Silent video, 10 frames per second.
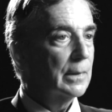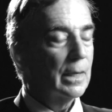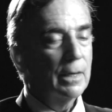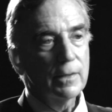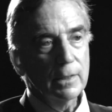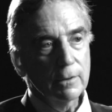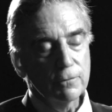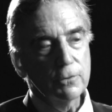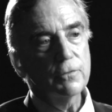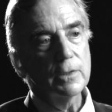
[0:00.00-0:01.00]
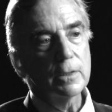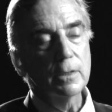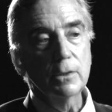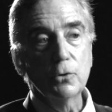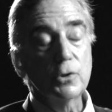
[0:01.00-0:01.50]
I think if you feel
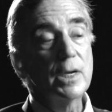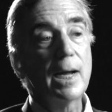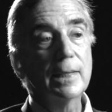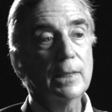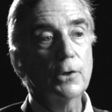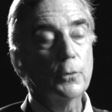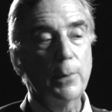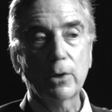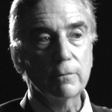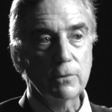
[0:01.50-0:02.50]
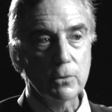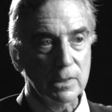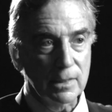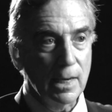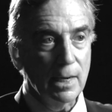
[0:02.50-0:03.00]
that you're dying or part of you
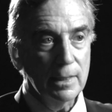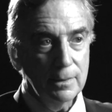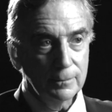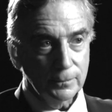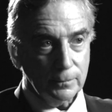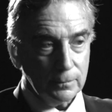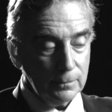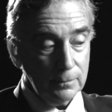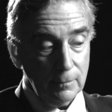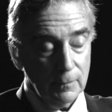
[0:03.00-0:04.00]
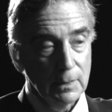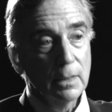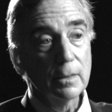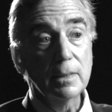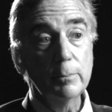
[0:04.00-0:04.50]
has died,
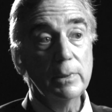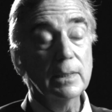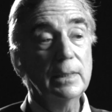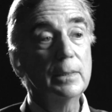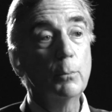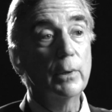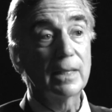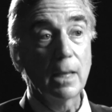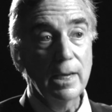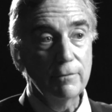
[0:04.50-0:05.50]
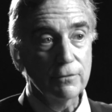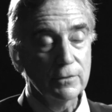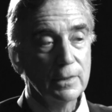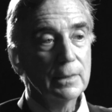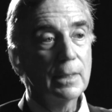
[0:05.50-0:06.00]
the ability to bring life
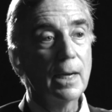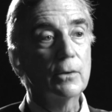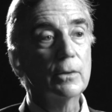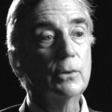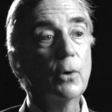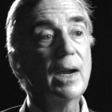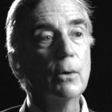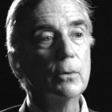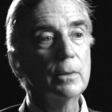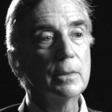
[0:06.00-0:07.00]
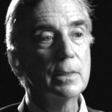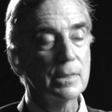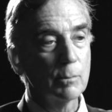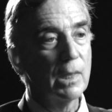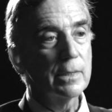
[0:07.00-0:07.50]
out of the ground is
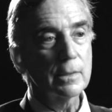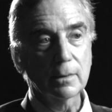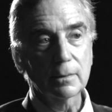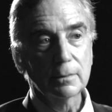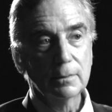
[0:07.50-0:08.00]
a blessing.